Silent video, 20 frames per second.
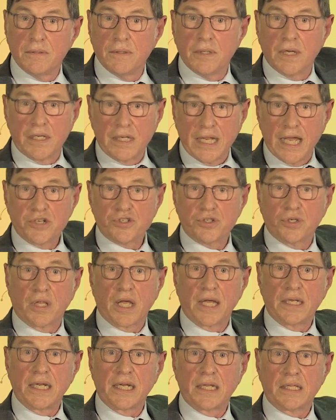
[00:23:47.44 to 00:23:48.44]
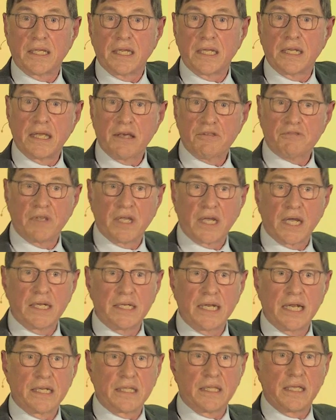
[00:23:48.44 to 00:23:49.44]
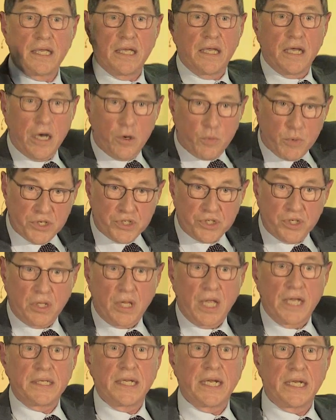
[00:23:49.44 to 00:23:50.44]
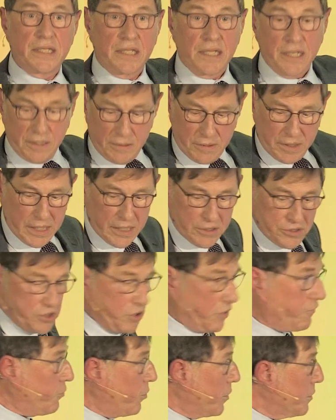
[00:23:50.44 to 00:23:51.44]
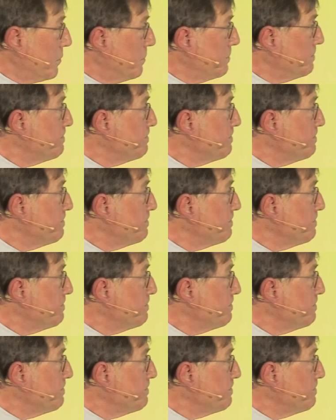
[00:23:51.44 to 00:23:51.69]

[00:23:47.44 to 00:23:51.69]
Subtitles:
A national identity, an ethnic identity, a regional identity, and so forth.